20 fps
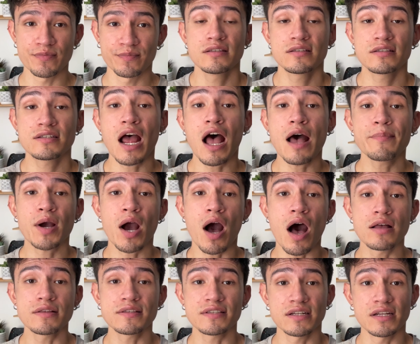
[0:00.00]
Stop
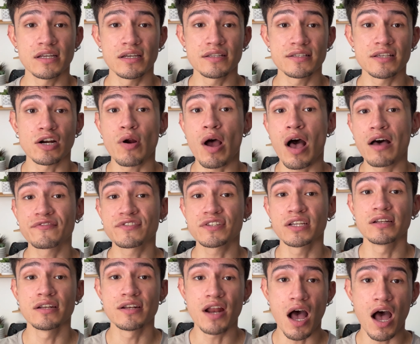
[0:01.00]
consonants are
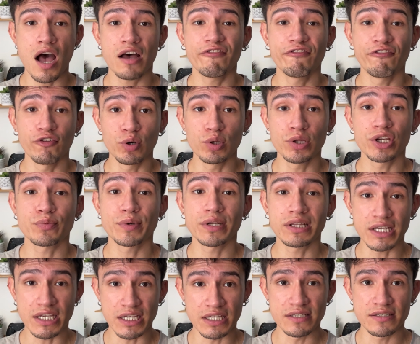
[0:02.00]
often not fully
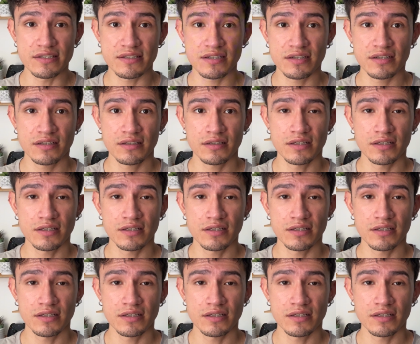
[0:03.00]
released,